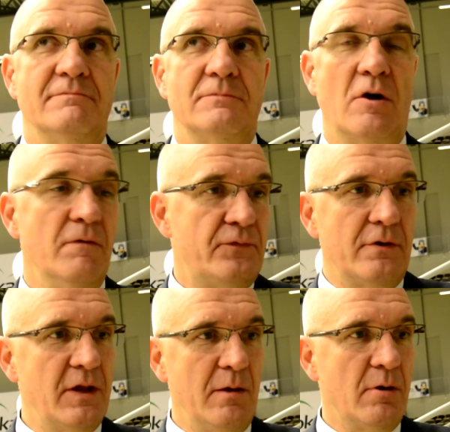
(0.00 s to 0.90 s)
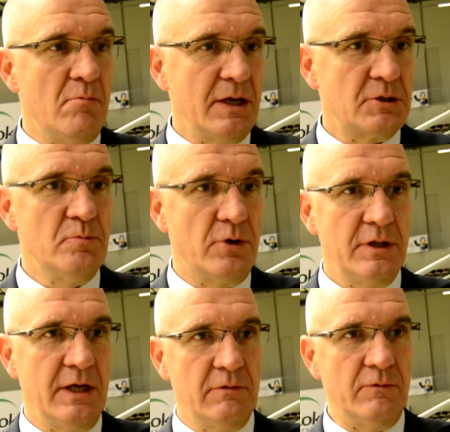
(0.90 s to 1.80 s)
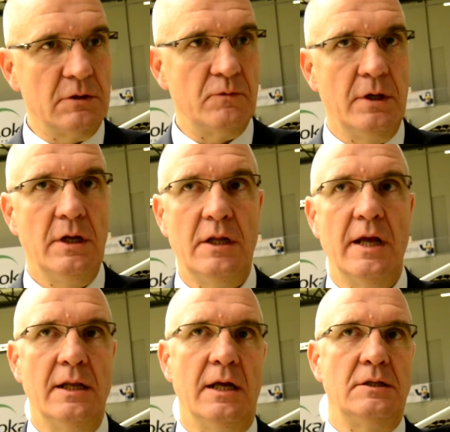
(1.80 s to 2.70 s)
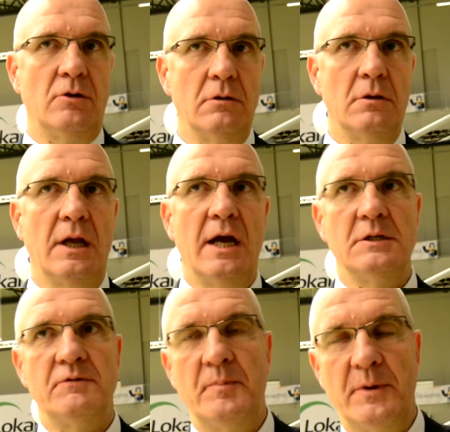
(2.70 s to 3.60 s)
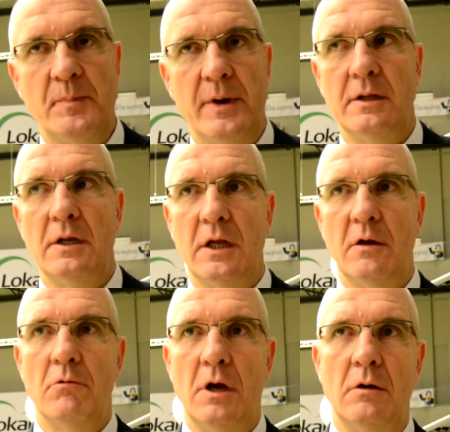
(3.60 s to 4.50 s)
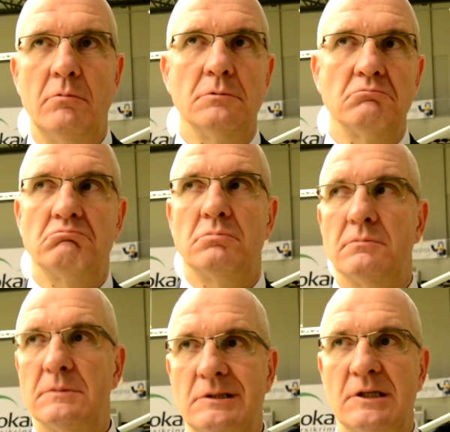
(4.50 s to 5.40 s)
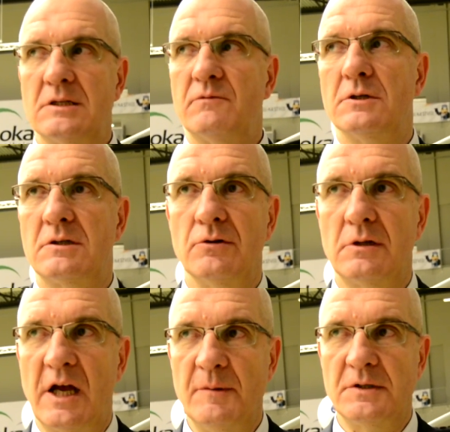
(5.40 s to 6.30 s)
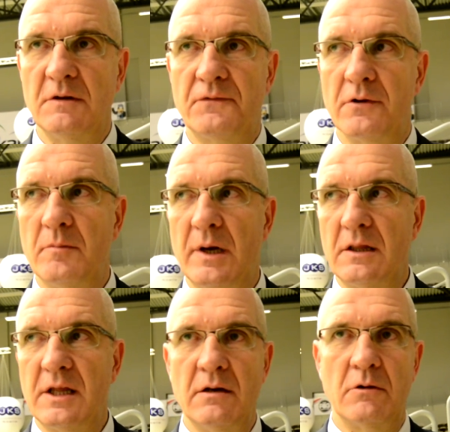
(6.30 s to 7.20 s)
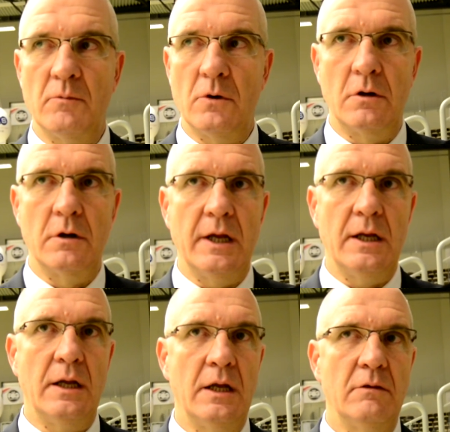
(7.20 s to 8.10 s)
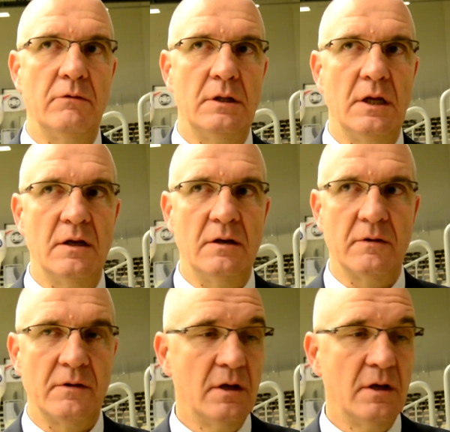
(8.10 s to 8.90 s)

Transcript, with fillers: comfortable much more than what we need. And I told the guys we prepared the game well. It Just was two times in front by 10 or more, and, and we didn't